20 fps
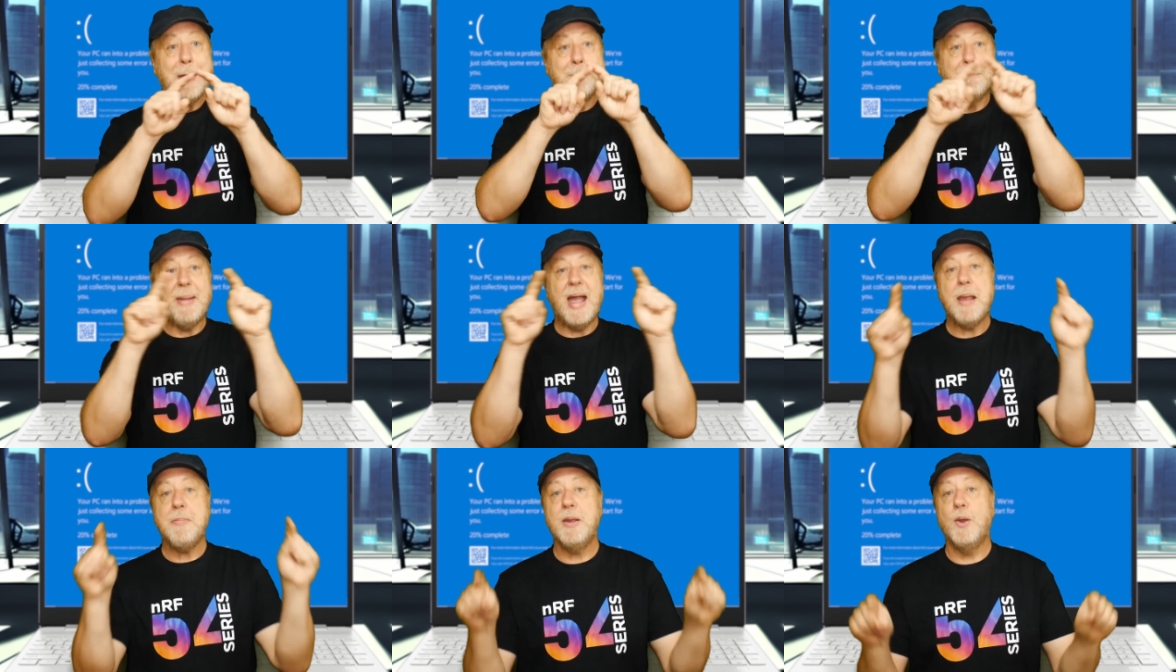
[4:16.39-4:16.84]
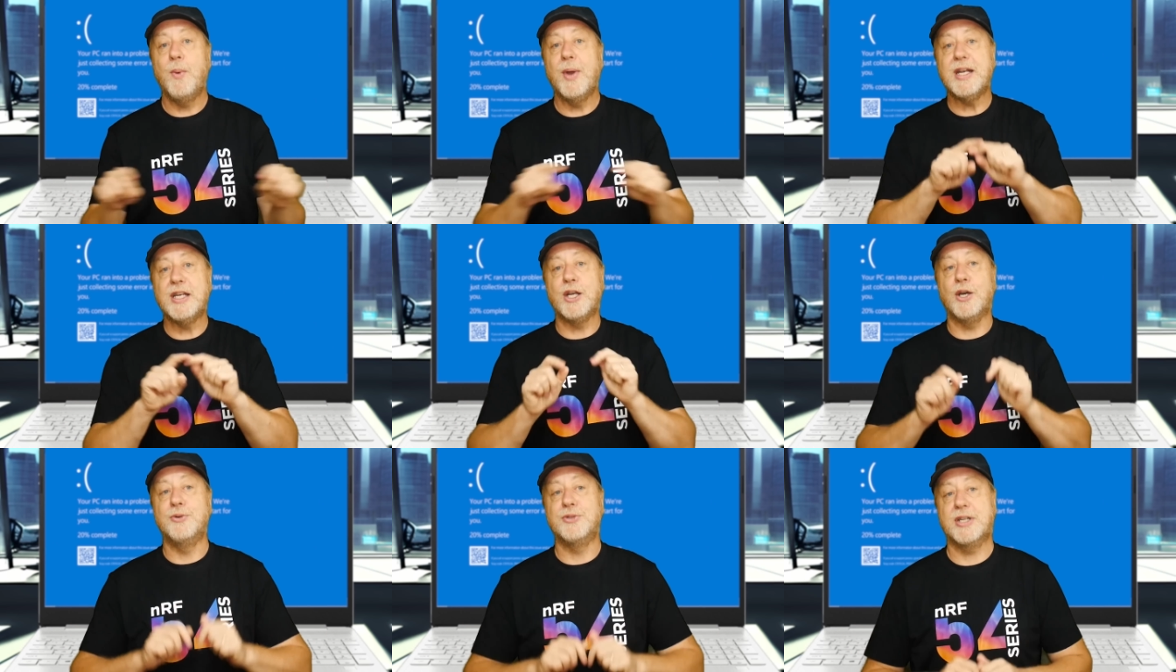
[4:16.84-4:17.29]
Maybe
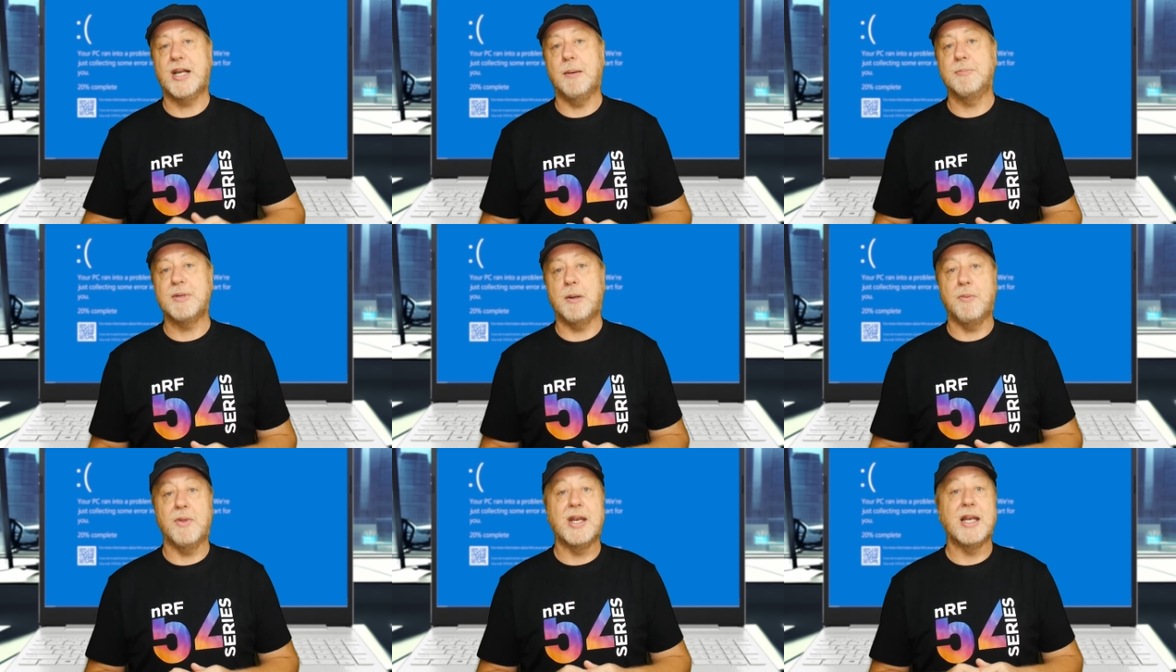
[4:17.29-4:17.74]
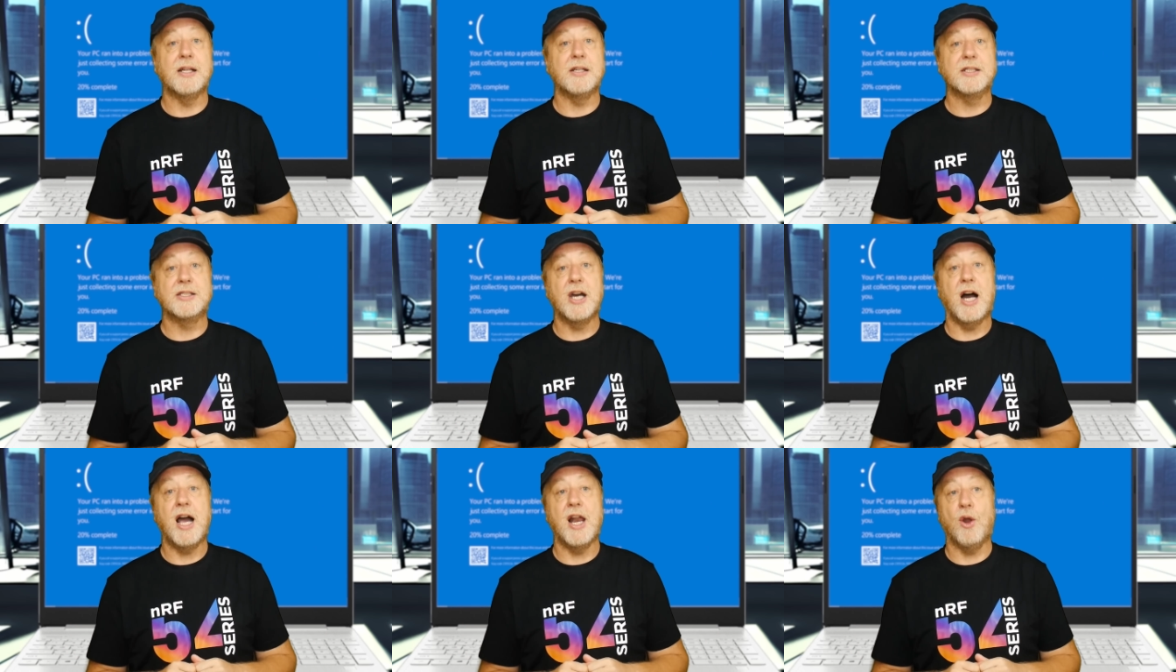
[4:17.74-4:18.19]
Windows comes up with a little
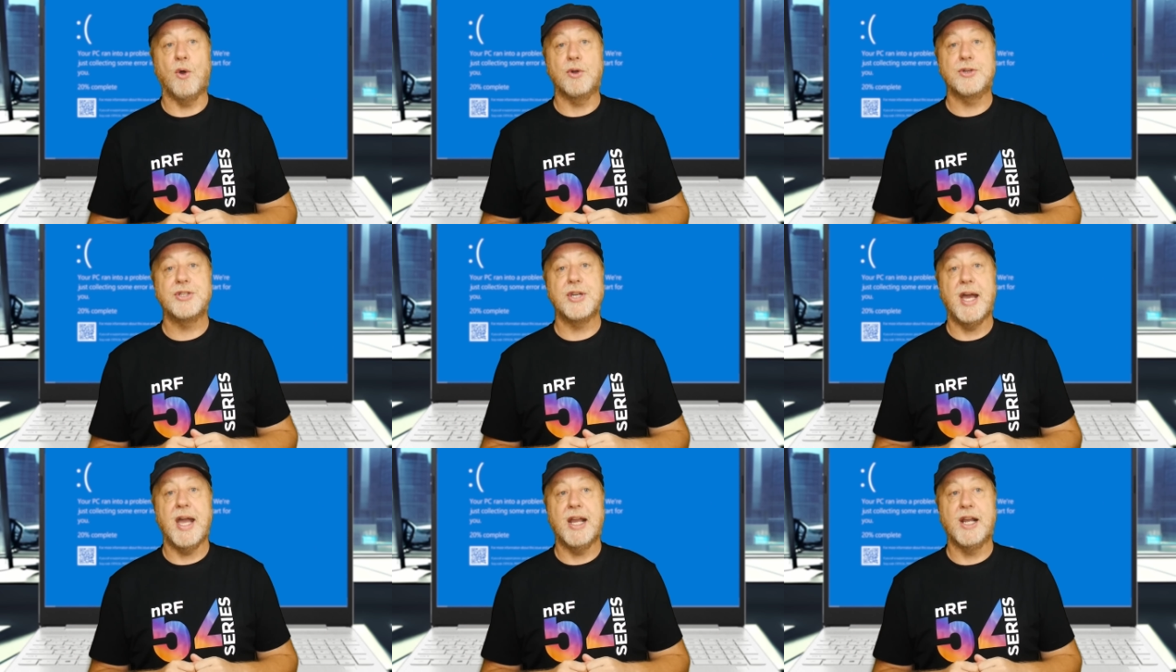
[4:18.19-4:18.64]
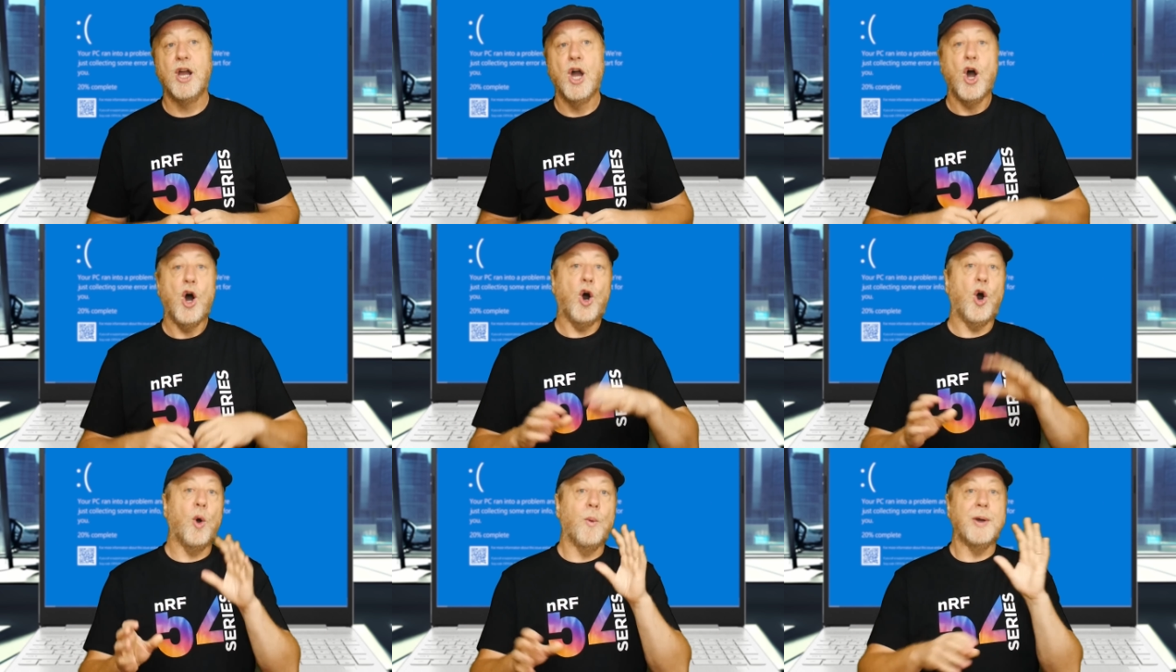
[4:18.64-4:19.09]
dialogue saying,
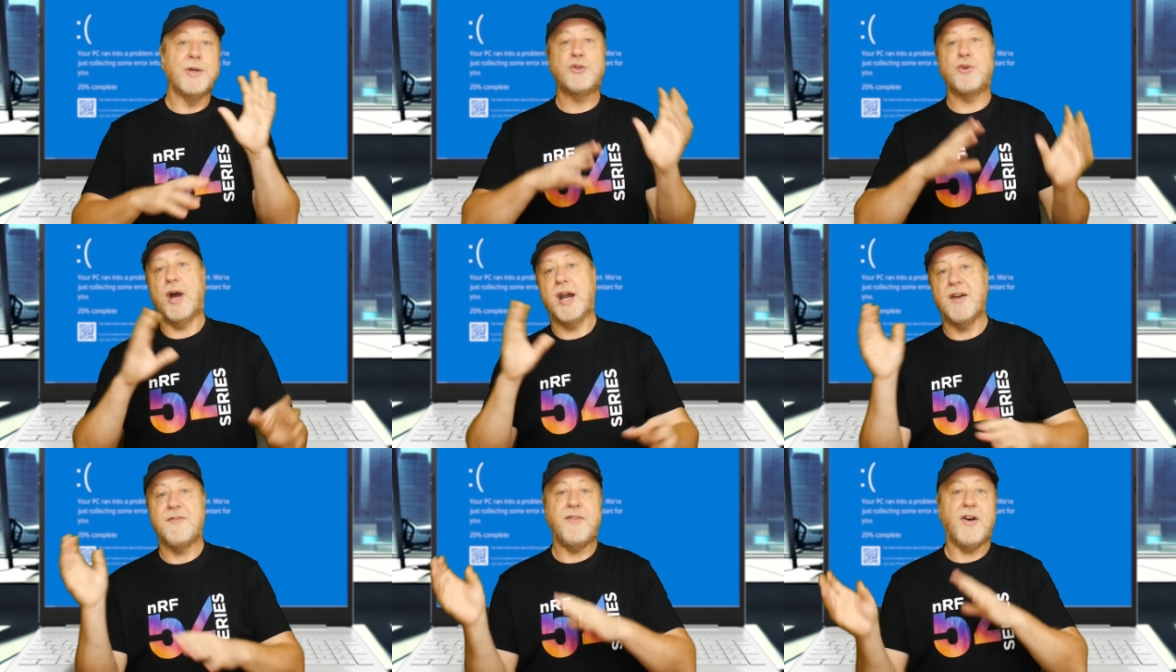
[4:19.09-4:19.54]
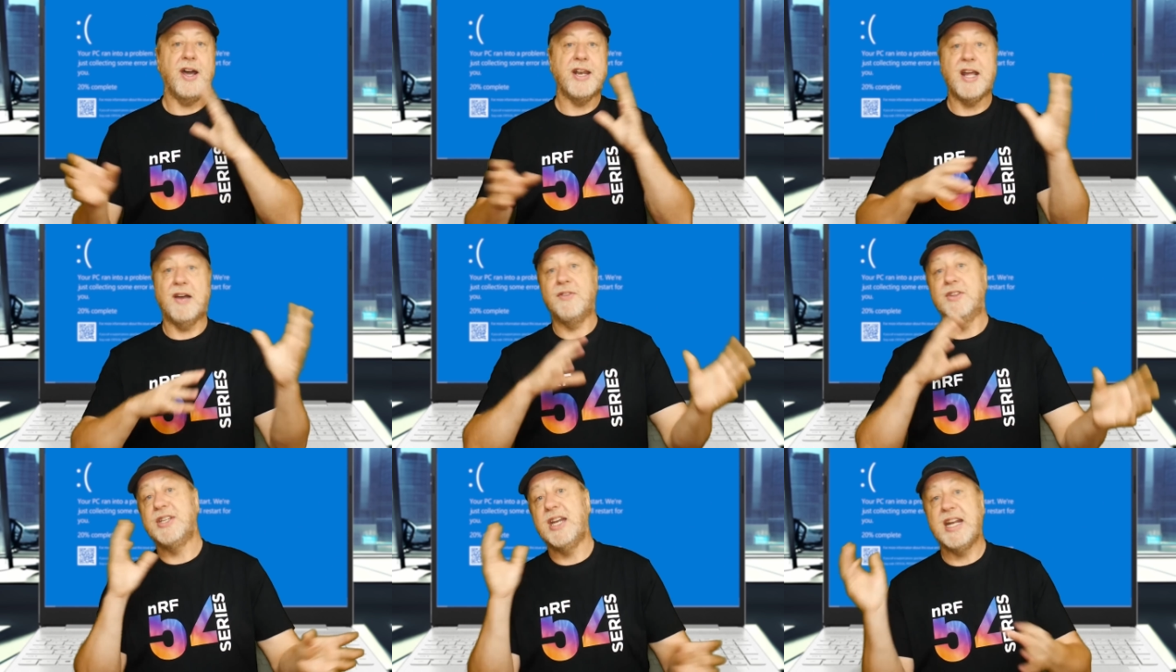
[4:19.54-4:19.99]
oh, we're trying to find
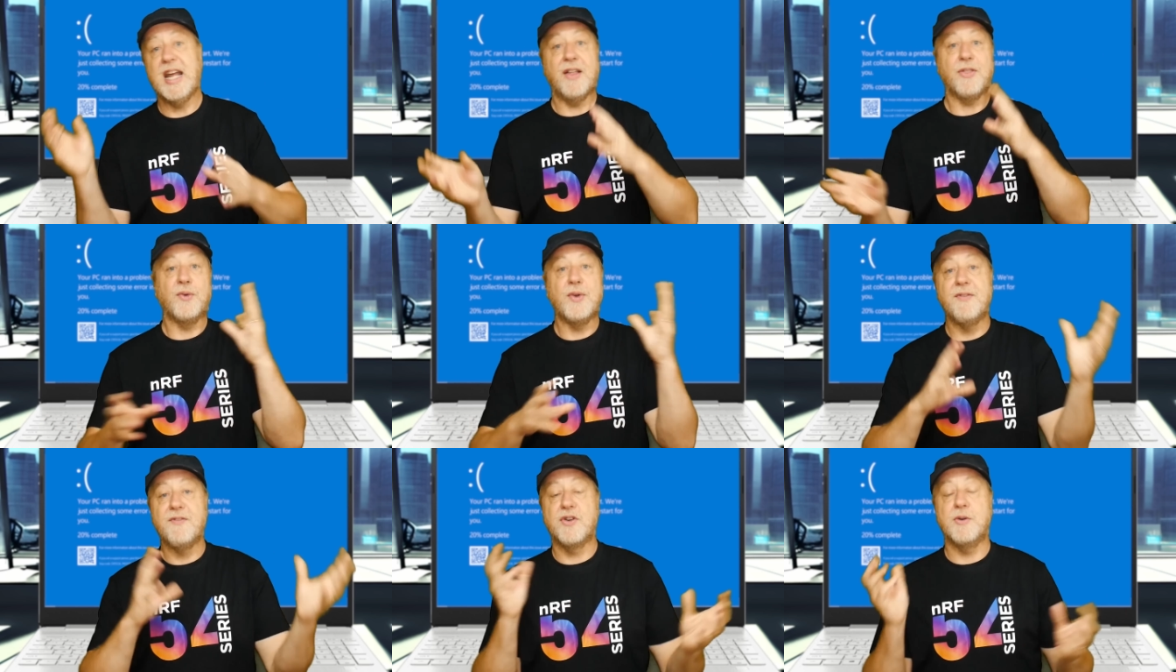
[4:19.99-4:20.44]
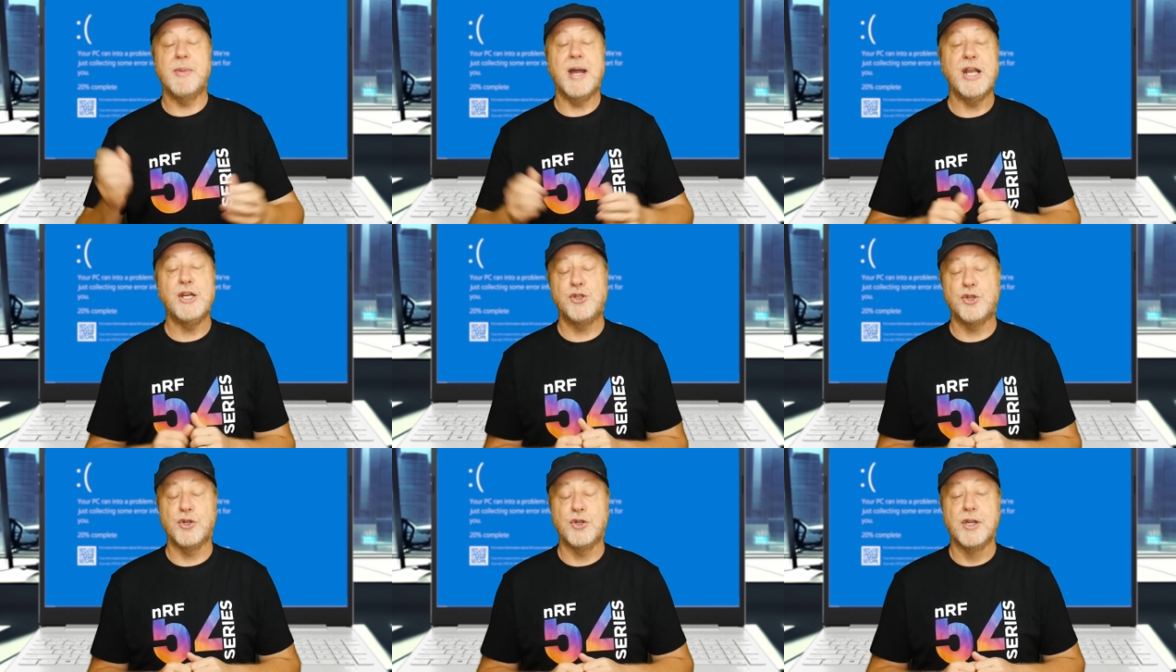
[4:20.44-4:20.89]
out if there's any other
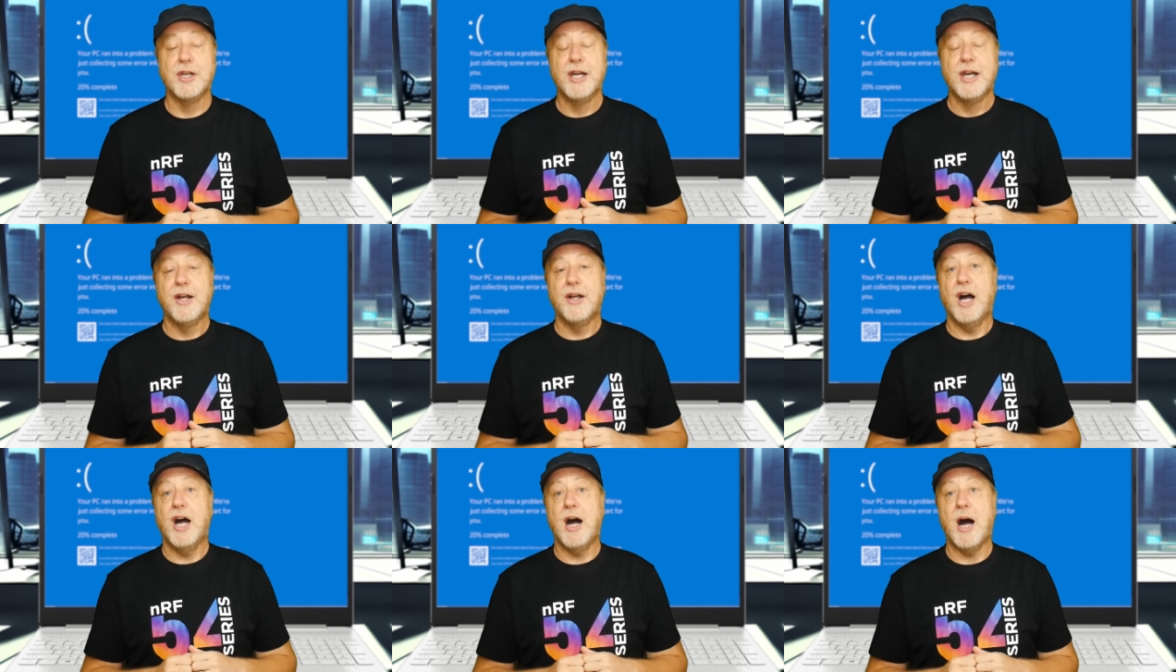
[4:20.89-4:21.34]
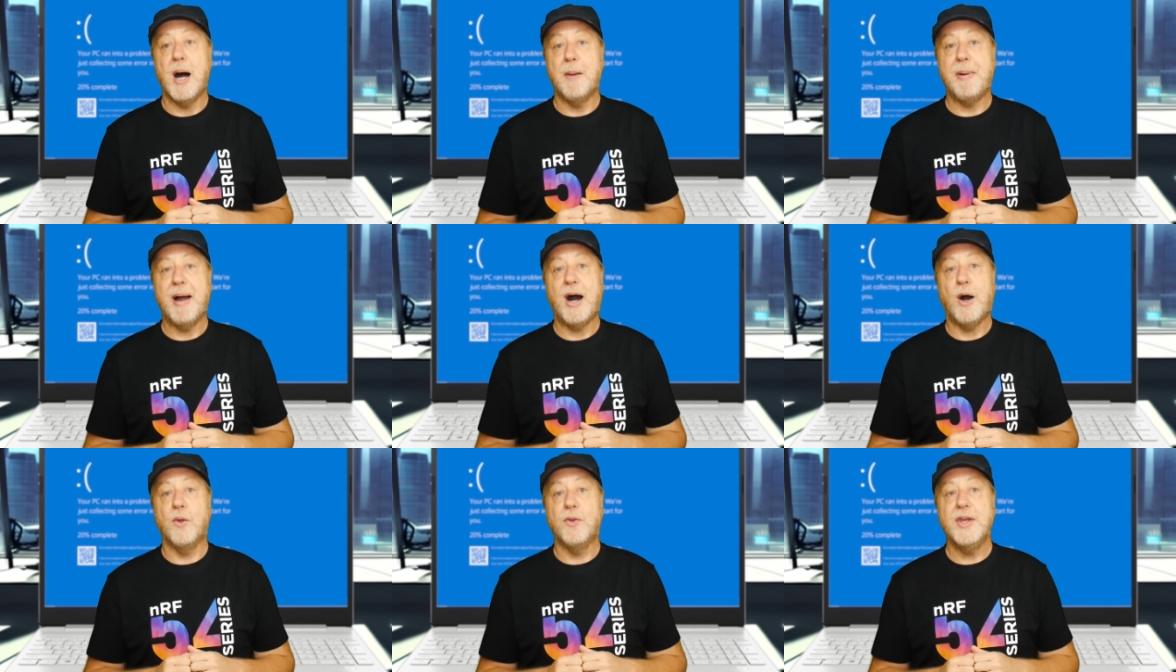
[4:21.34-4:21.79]
information
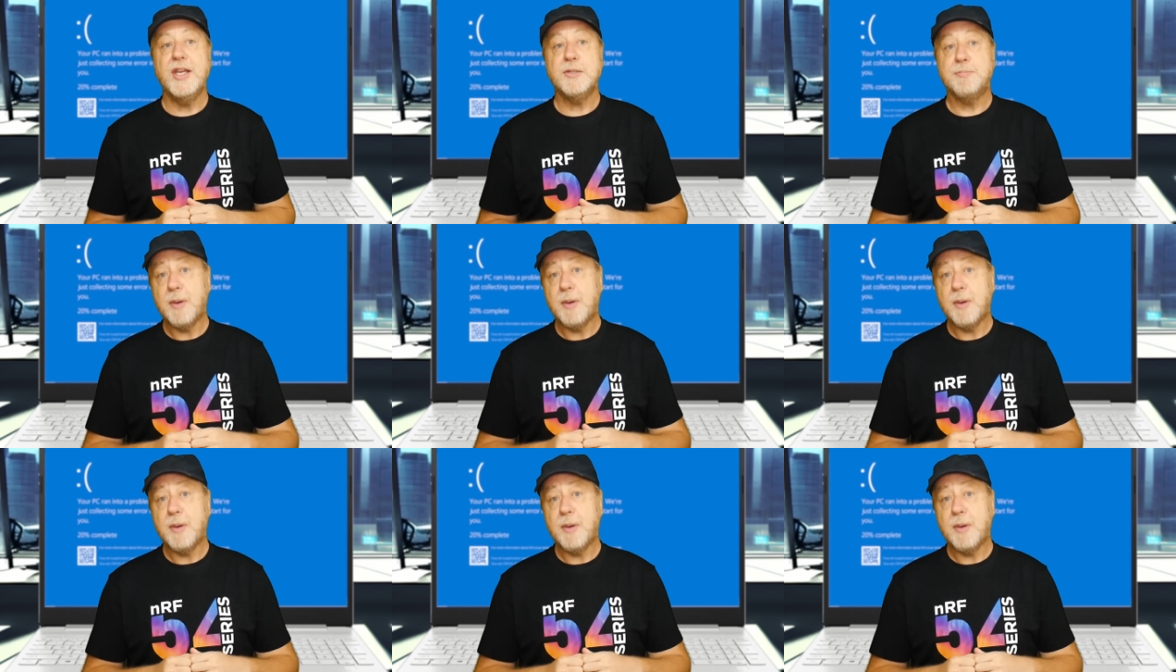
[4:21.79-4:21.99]
about this.